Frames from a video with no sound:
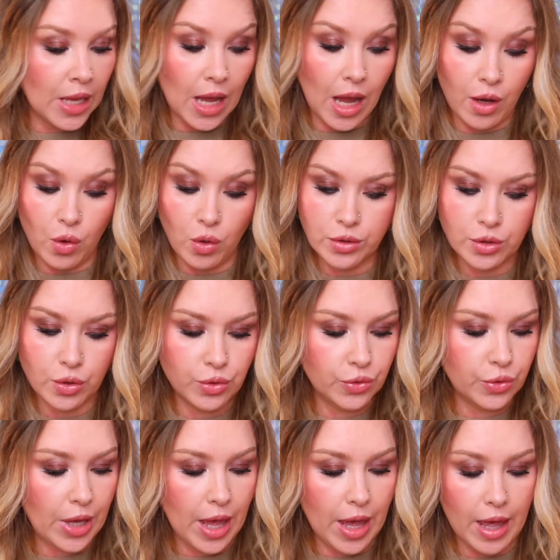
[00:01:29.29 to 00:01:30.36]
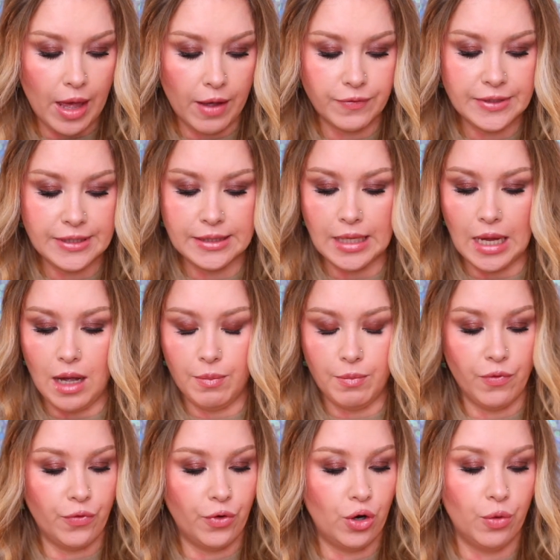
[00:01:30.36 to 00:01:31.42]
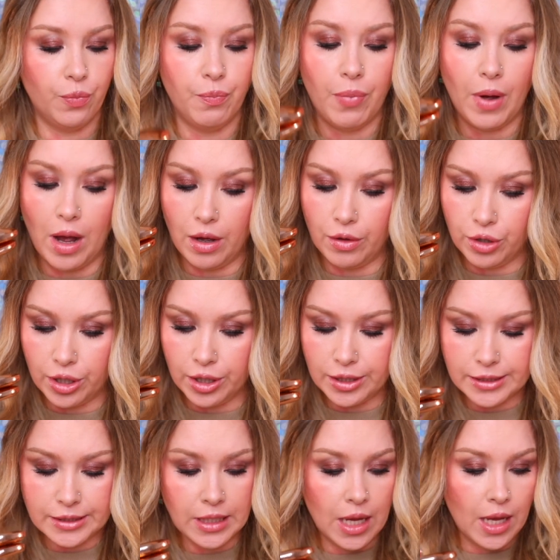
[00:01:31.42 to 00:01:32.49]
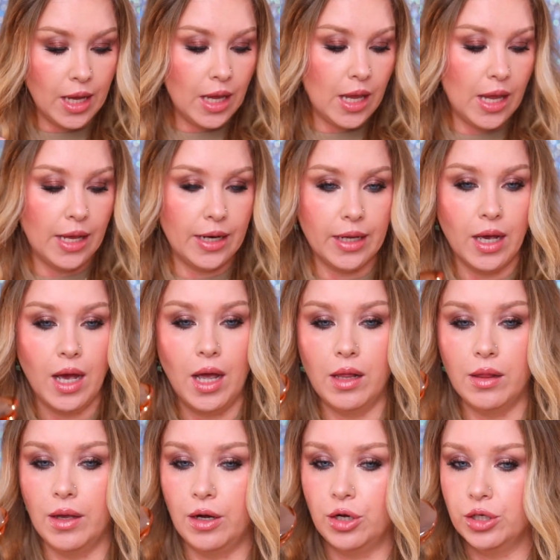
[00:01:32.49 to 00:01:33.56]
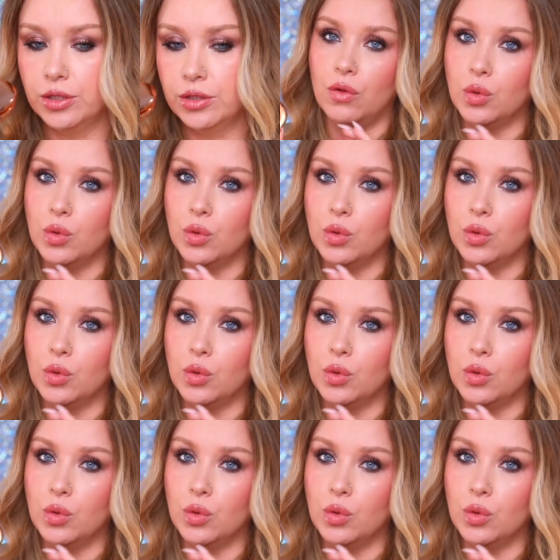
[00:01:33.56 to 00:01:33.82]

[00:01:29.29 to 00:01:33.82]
I also do have some of her powders and highlighters.